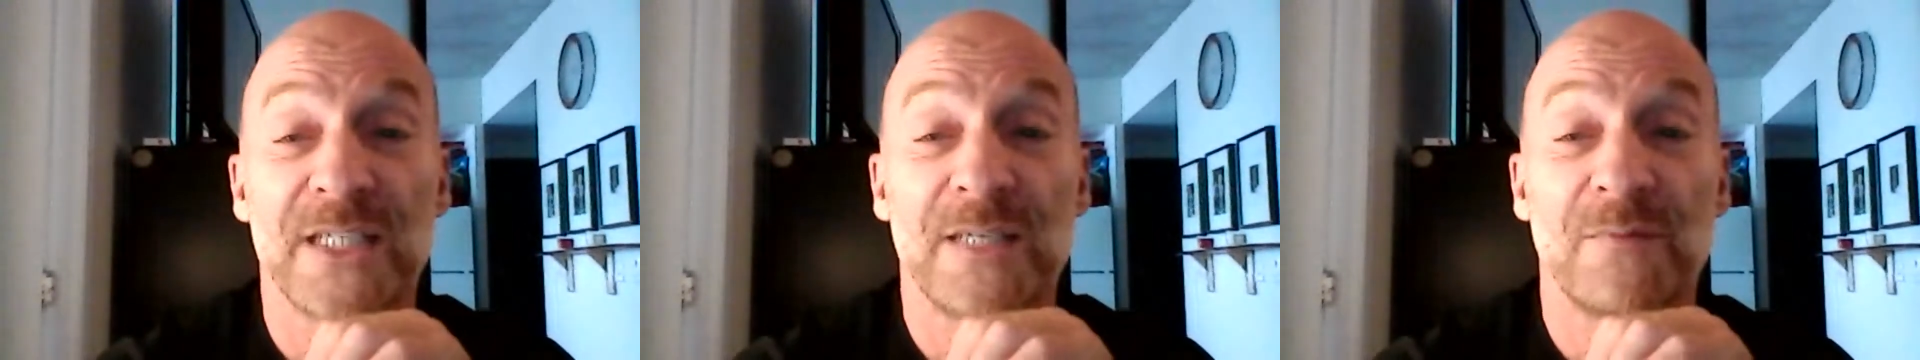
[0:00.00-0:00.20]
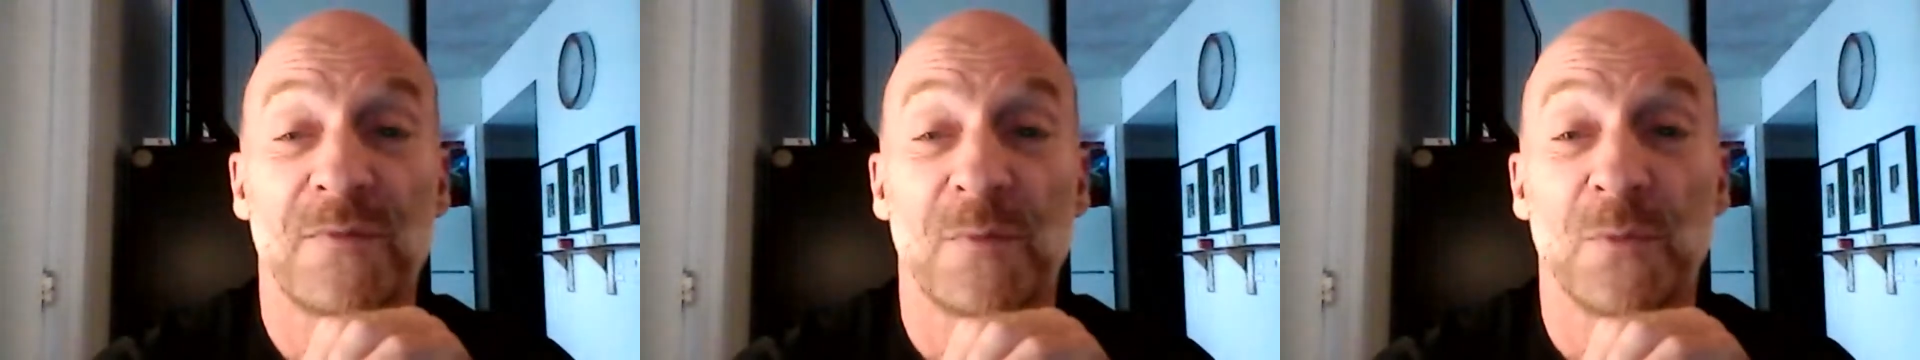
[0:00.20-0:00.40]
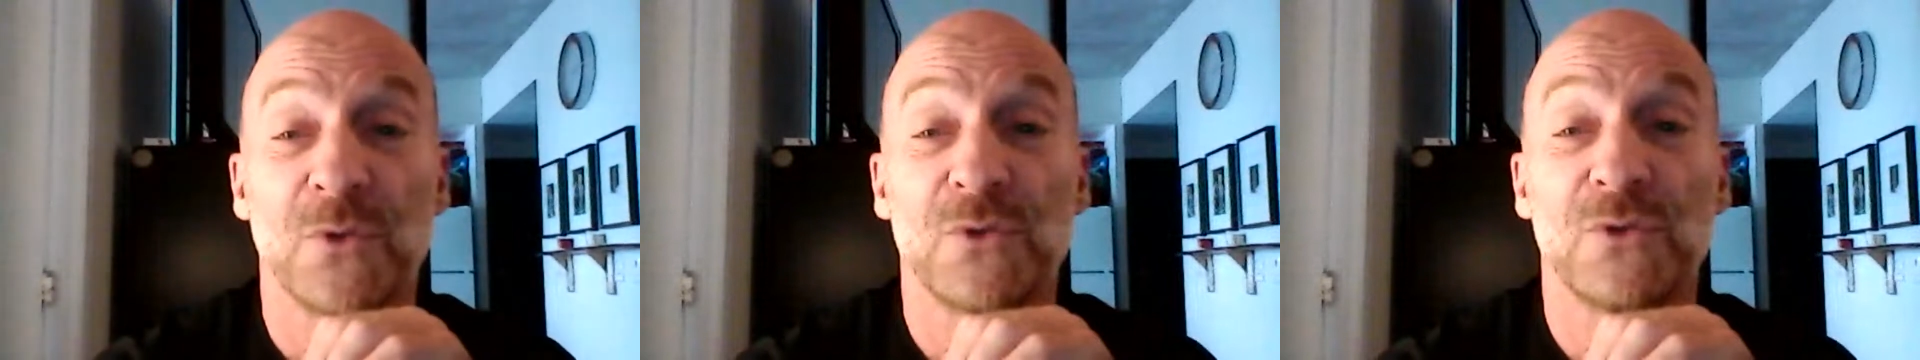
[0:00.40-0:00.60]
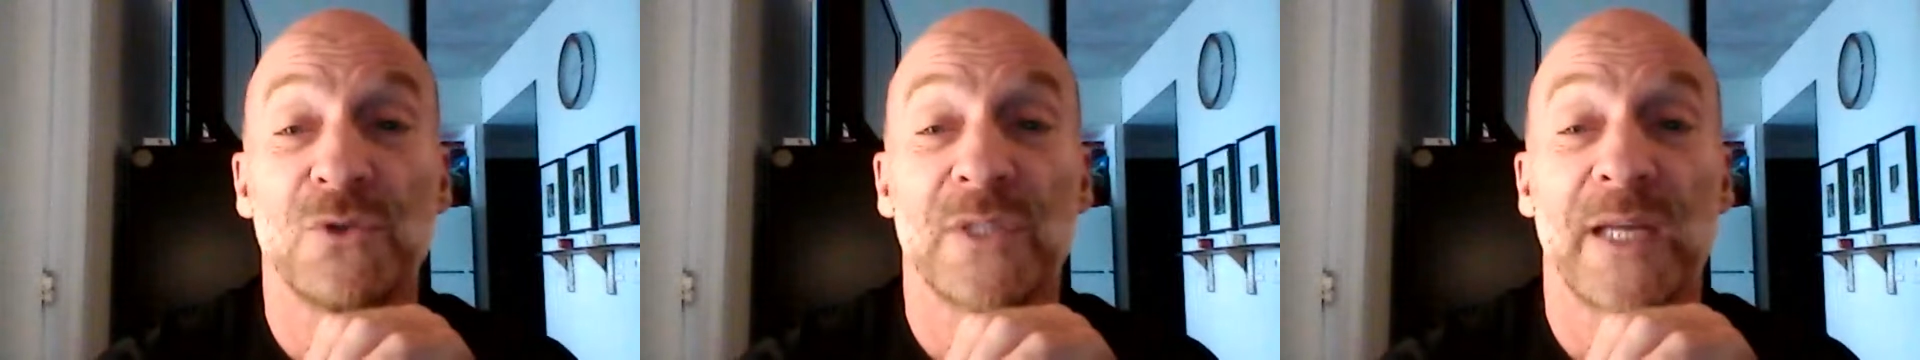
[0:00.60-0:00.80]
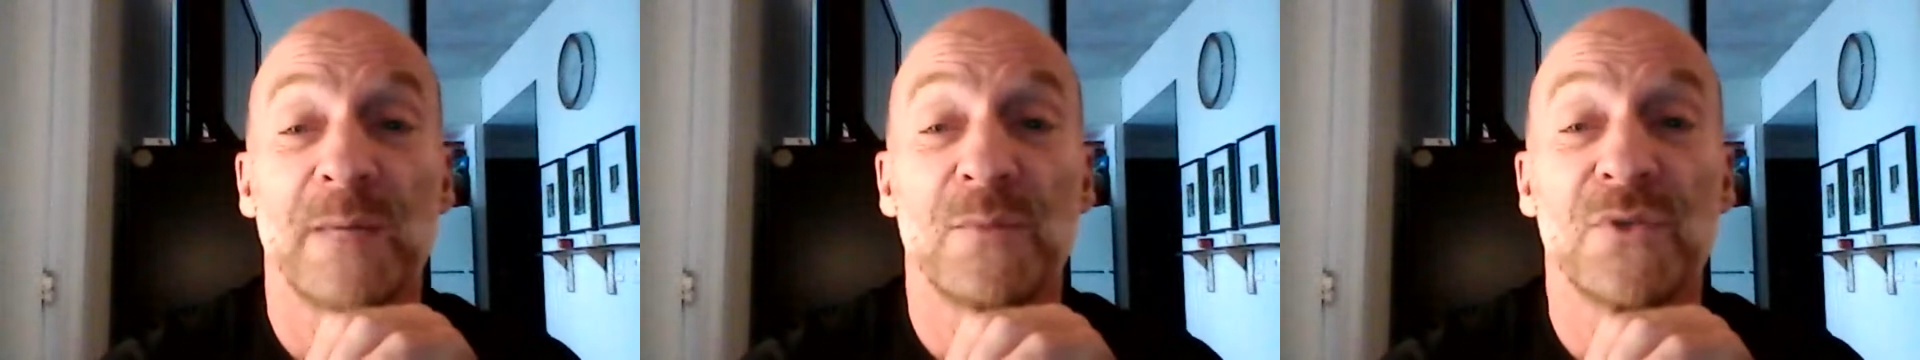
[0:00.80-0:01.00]
on the team
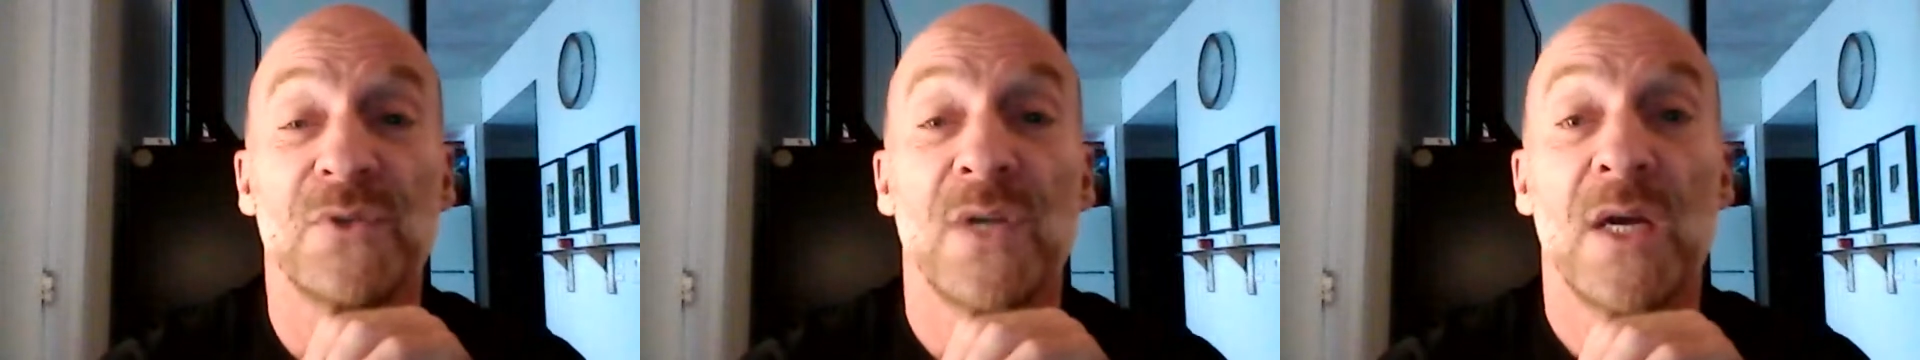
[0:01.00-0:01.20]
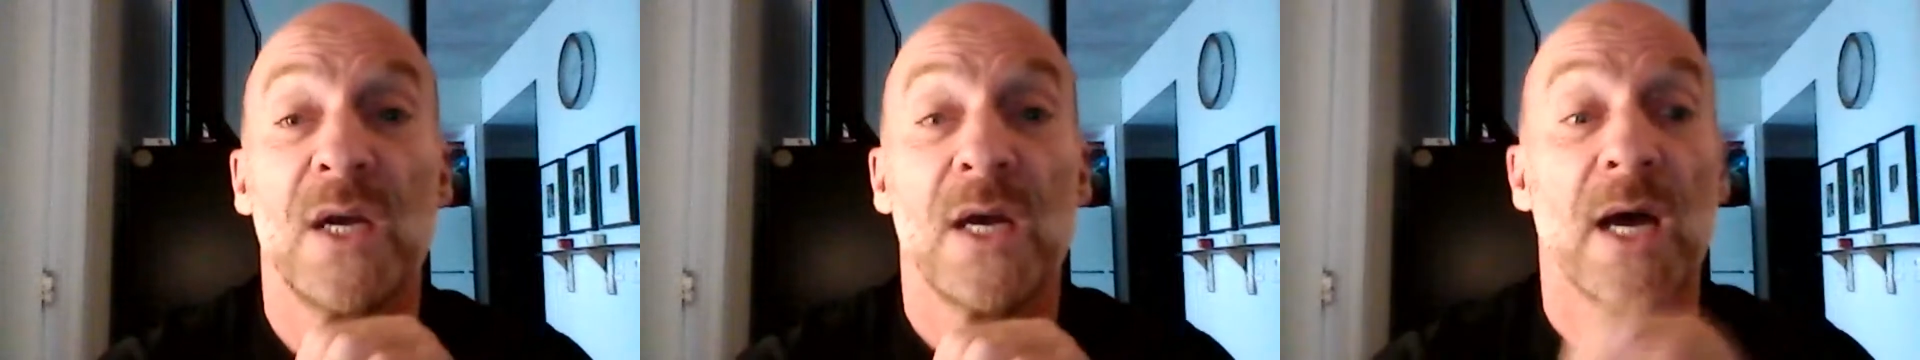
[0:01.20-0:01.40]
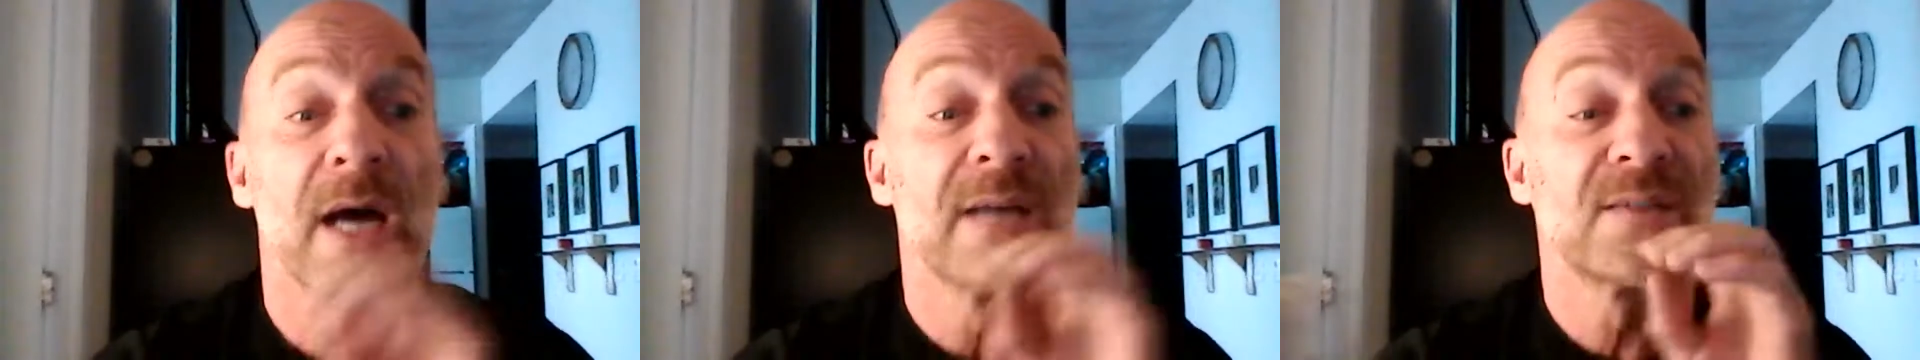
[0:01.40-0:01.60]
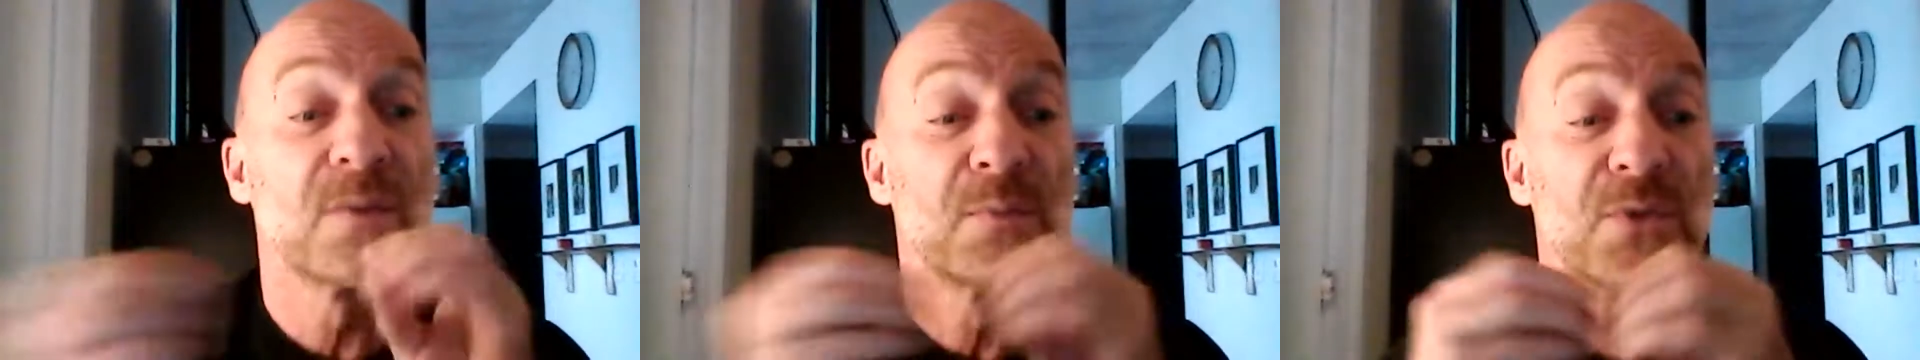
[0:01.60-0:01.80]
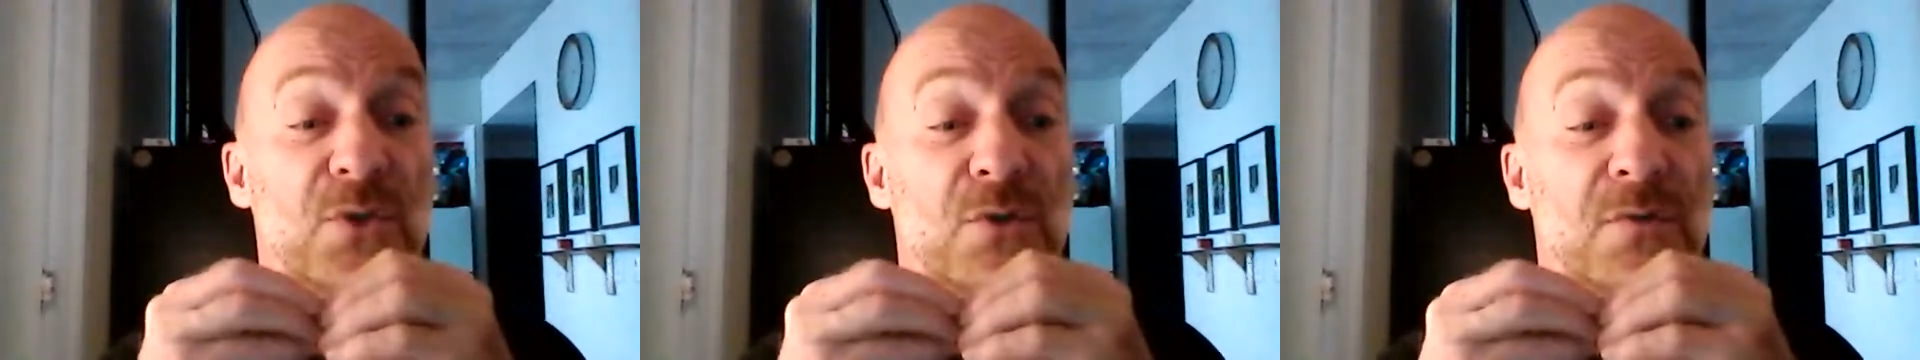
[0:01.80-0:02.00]
from Lululemon
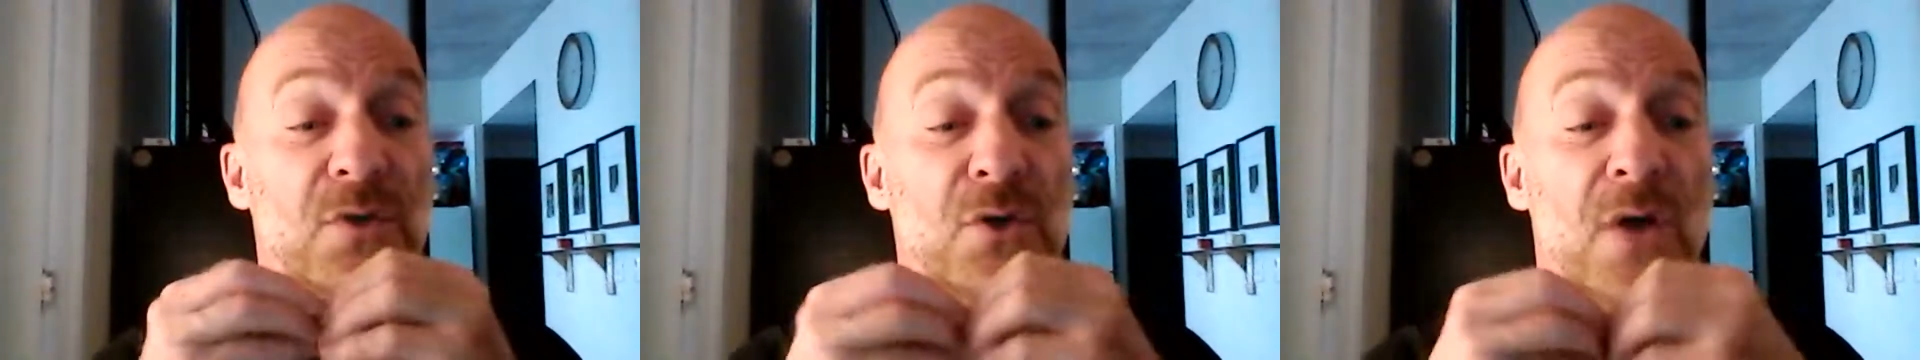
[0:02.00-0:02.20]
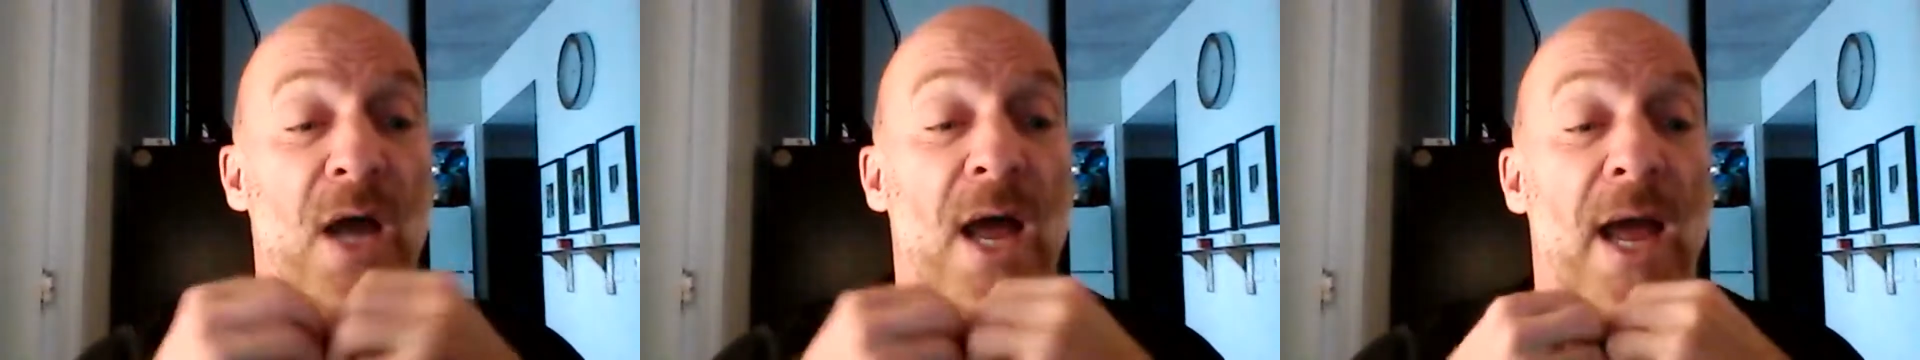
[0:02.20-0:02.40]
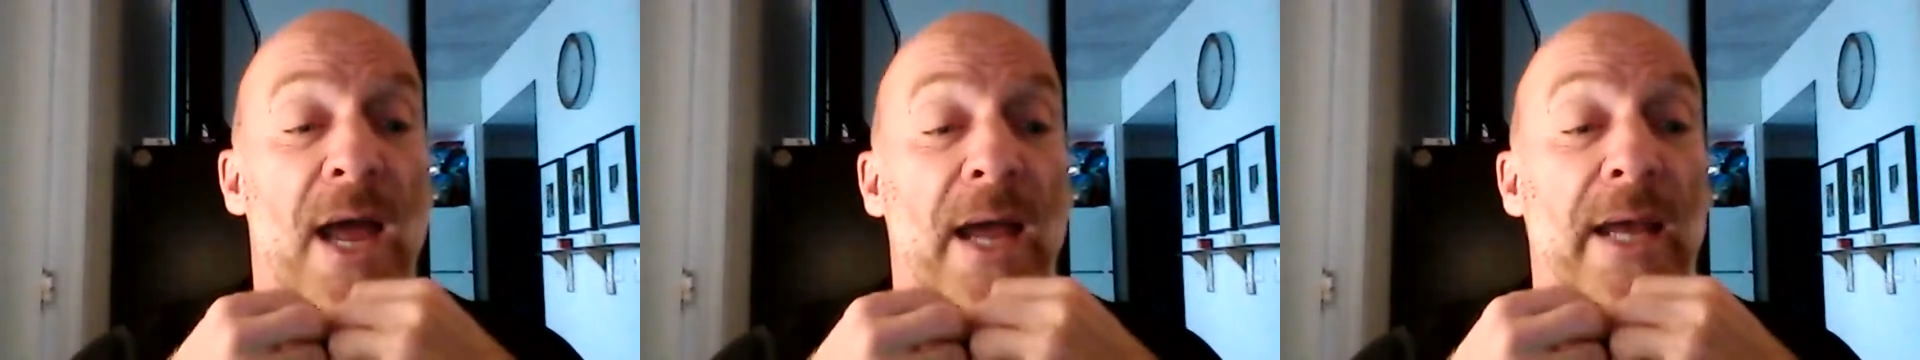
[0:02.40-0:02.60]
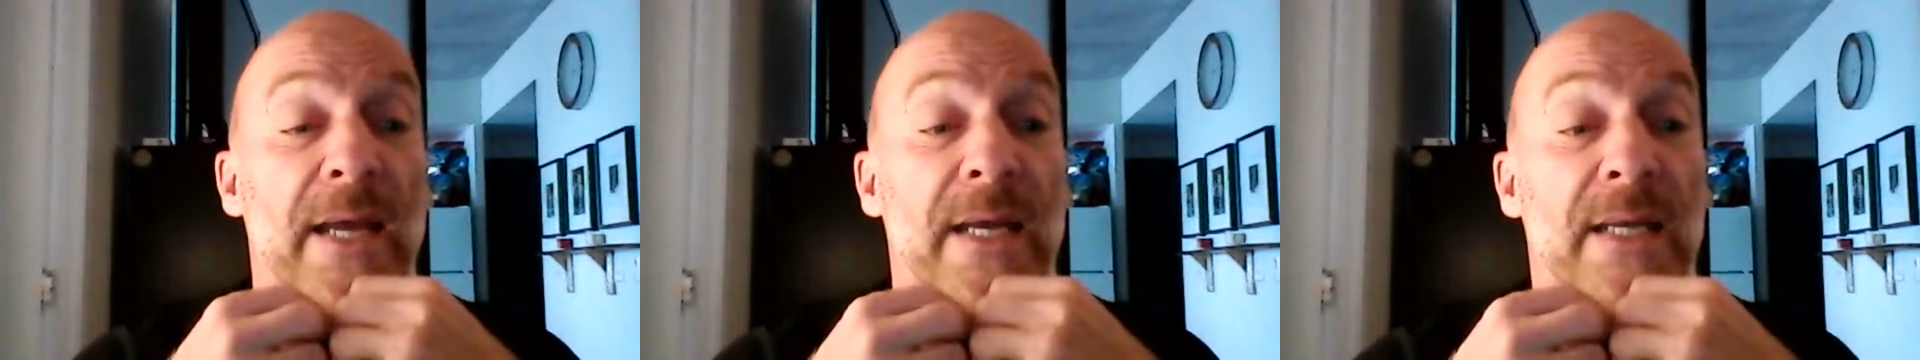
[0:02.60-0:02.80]
as observer.